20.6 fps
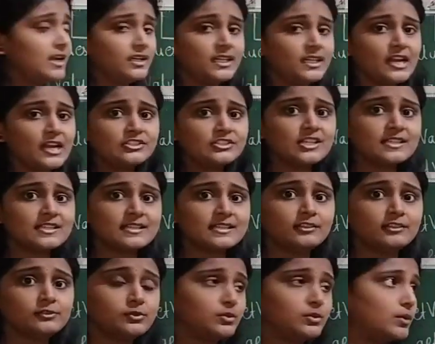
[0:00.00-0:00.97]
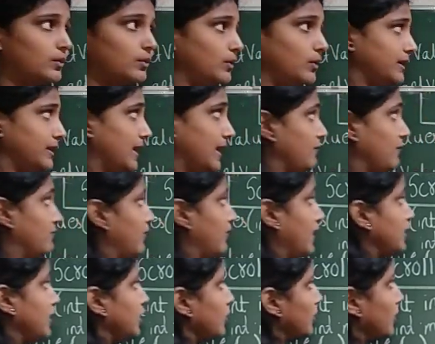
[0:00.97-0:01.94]
Now just I told that
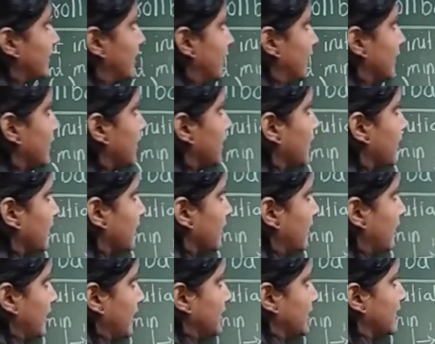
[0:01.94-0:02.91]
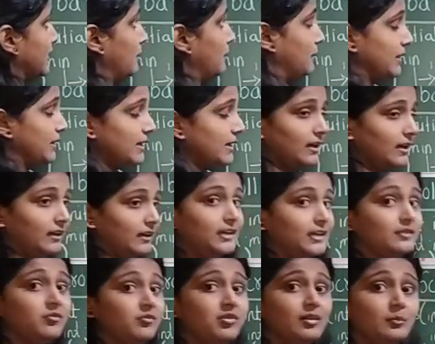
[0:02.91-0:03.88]
when you click here in the middle,
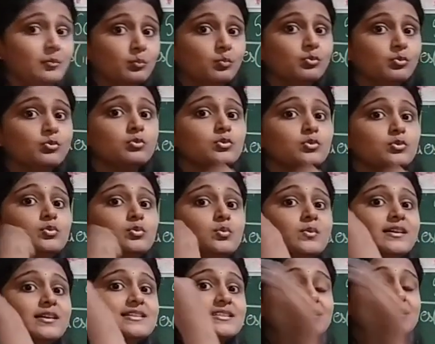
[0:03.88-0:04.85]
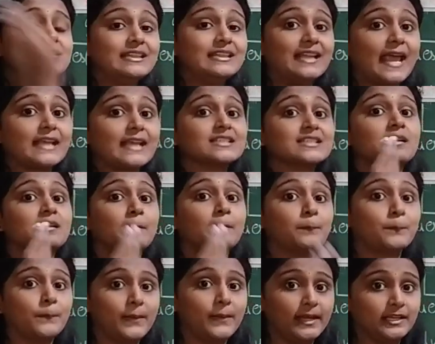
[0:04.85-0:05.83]
it will move towards the next
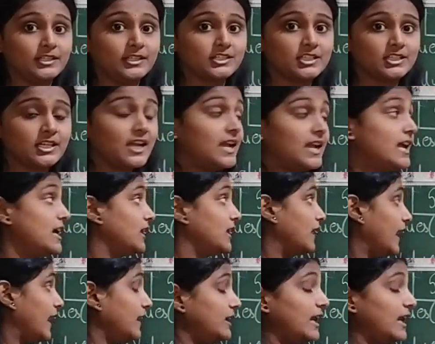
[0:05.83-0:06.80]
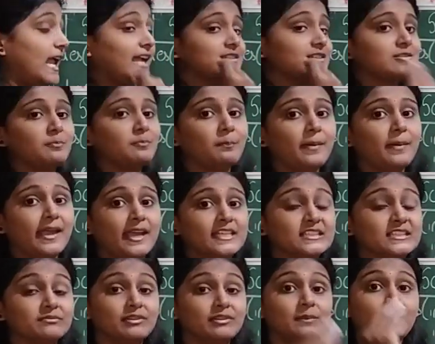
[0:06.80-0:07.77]
page. And next
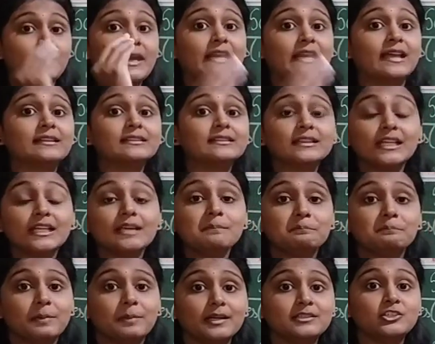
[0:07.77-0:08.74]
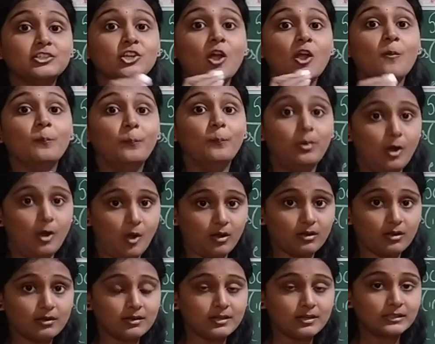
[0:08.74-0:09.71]
page will be nothing but your
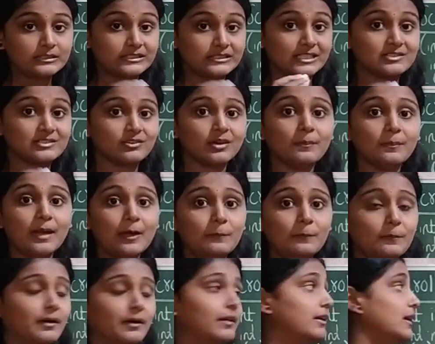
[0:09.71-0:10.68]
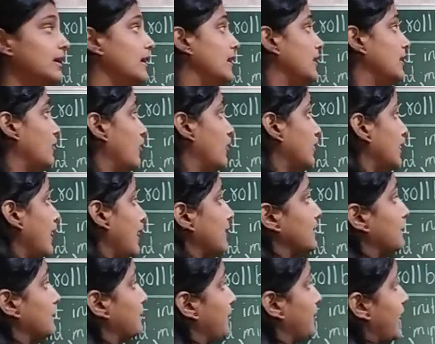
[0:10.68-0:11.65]
block. Just remember, Okay,
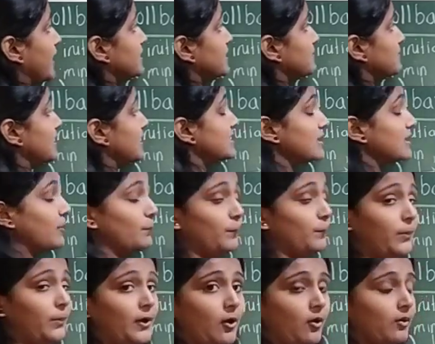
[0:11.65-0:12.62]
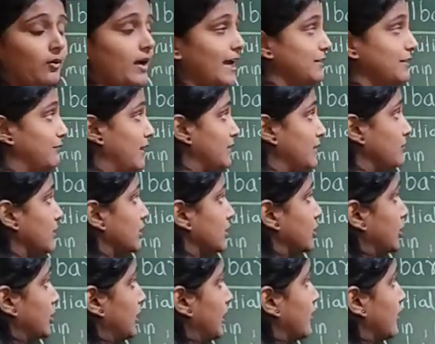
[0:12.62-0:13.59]
the page means block, and when we
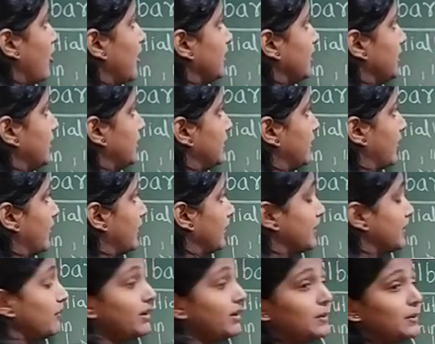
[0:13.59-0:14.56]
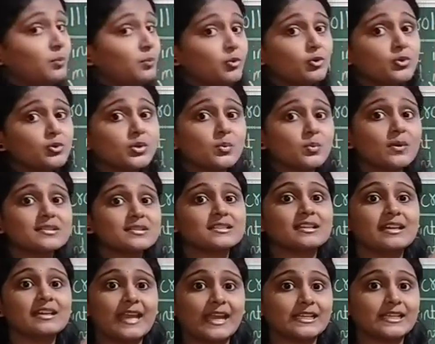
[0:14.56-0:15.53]
click on here, it will move towards
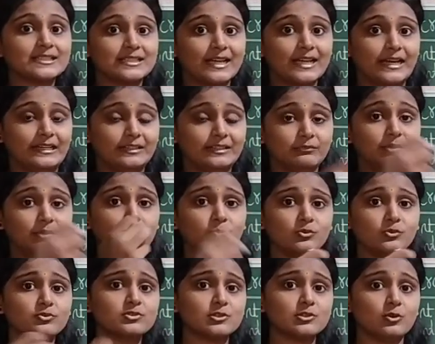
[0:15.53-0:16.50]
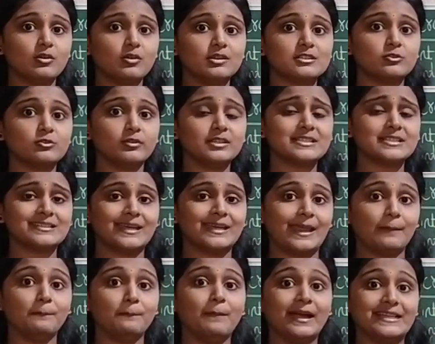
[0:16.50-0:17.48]
the next line. It will move slowly, slowly,
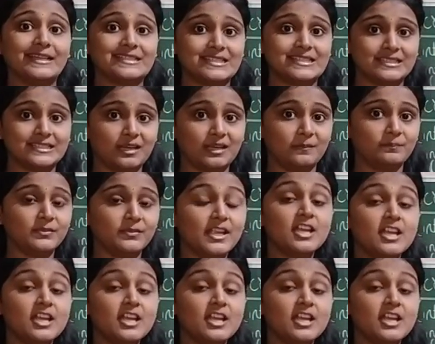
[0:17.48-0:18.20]
step by step.